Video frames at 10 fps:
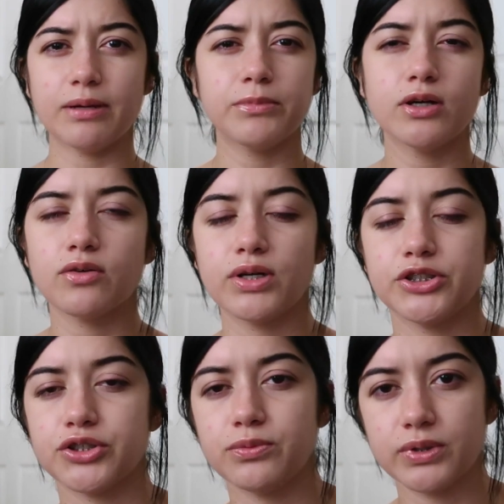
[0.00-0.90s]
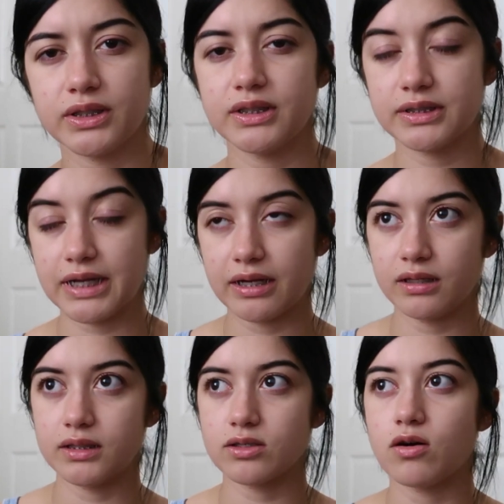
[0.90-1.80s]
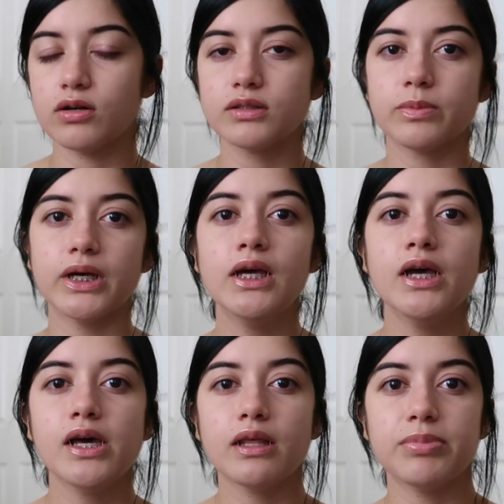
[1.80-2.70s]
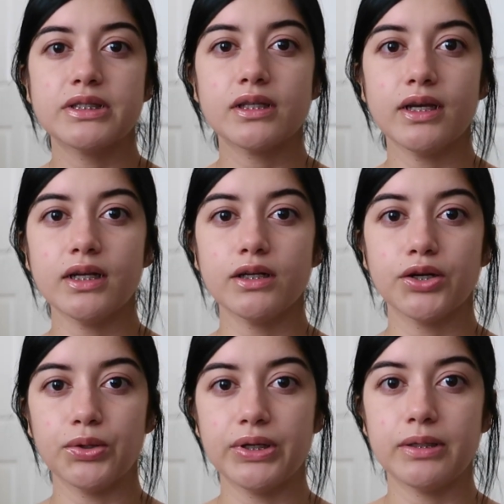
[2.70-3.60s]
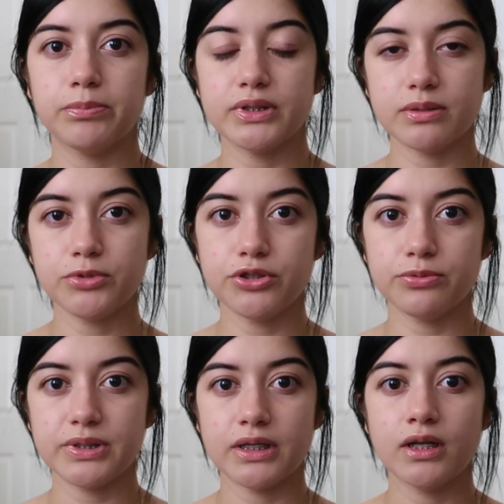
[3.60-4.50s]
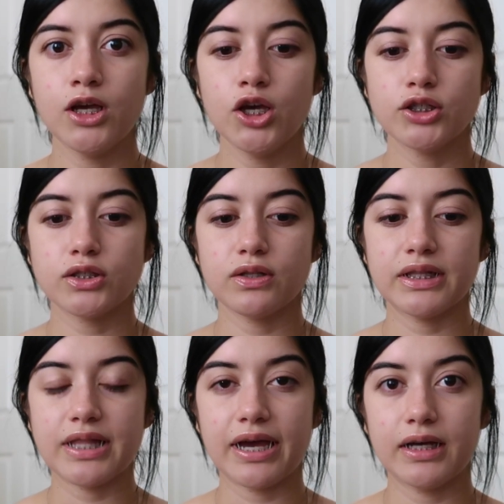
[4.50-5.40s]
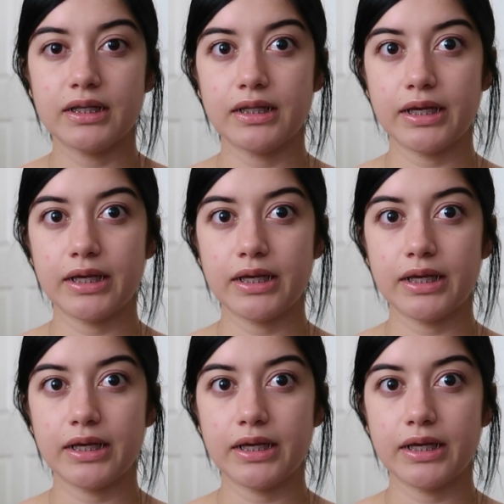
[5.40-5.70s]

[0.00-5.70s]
I'm not quite sure what exactly it's called, but they basically had to go and put some tubes in so that that